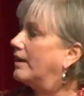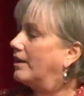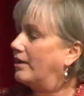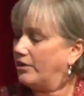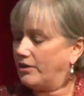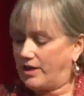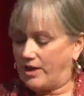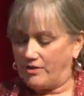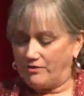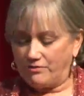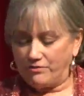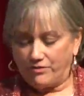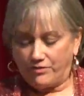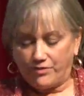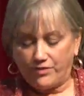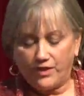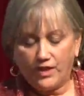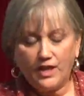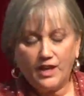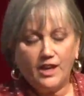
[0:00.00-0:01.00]
Okay.
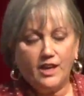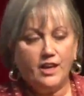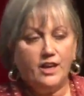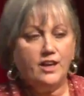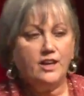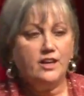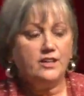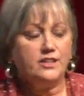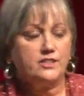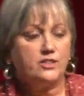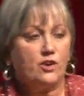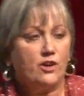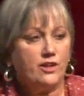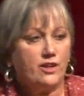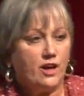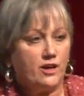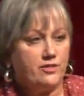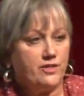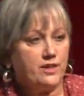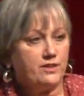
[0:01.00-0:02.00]
So I,
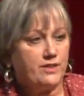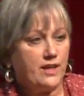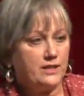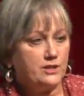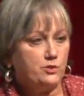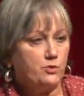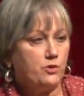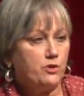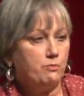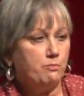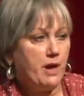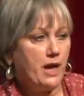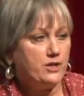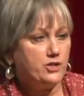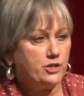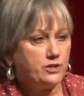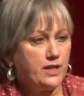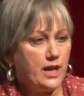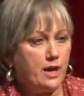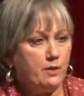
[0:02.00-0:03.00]
I think that's where the
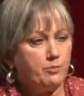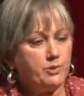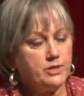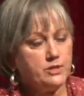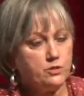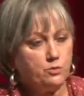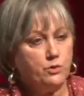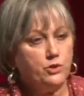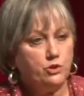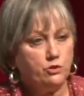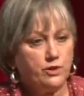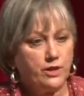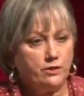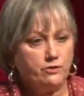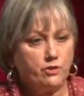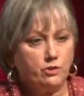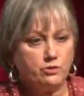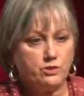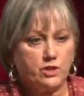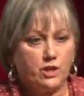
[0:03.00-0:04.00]
magic happens when you get
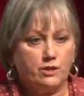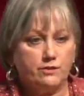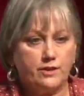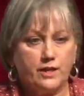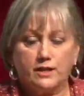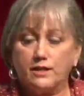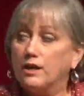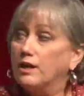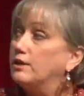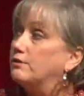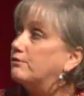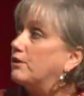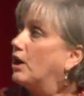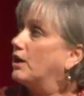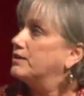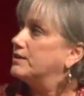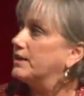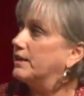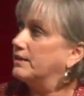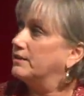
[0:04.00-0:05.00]
those, that kind of
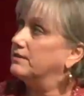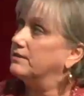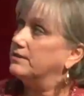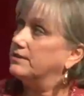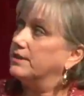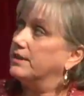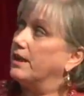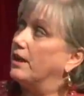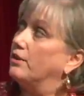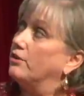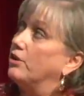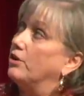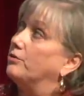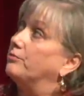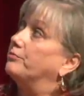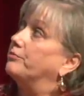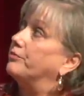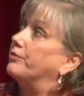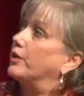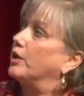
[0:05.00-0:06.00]
content together.
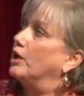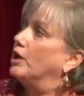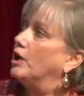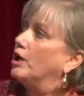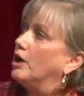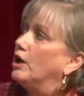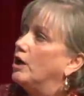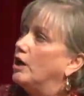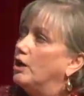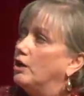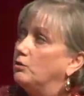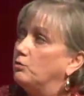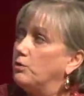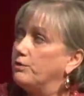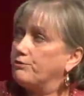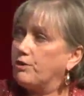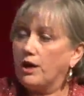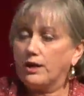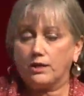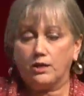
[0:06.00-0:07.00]
Uh,
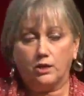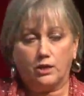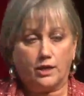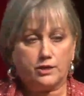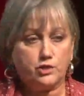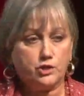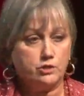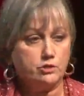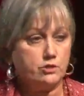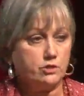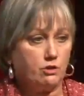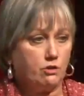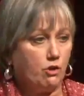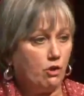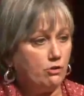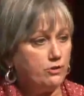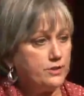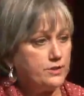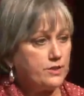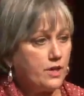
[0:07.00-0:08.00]
we've got collections on all
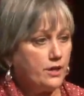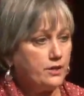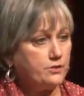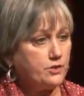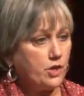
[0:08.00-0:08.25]
these kind of